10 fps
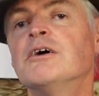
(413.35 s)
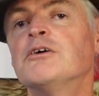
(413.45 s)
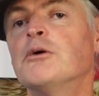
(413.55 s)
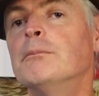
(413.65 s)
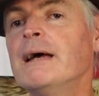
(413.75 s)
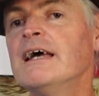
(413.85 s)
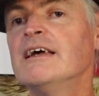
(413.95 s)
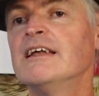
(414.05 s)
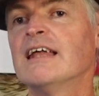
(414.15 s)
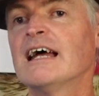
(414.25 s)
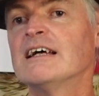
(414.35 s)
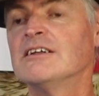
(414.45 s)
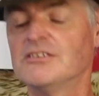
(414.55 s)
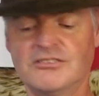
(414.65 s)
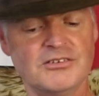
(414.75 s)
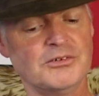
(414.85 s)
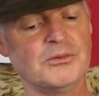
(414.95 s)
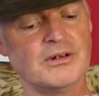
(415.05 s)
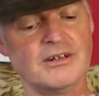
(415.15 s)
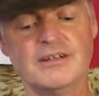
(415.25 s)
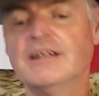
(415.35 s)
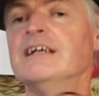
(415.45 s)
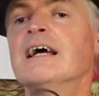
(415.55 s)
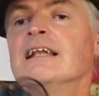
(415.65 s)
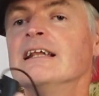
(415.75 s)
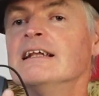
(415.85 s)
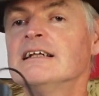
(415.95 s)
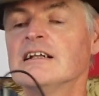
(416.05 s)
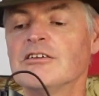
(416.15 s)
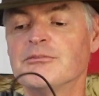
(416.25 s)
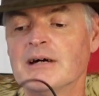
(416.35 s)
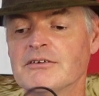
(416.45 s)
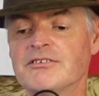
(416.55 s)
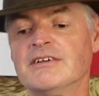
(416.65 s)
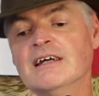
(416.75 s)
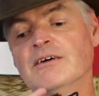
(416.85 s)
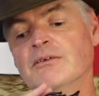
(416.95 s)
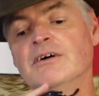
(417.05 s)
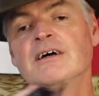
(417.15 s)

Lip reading: Compare that to the Lidl's mouse now.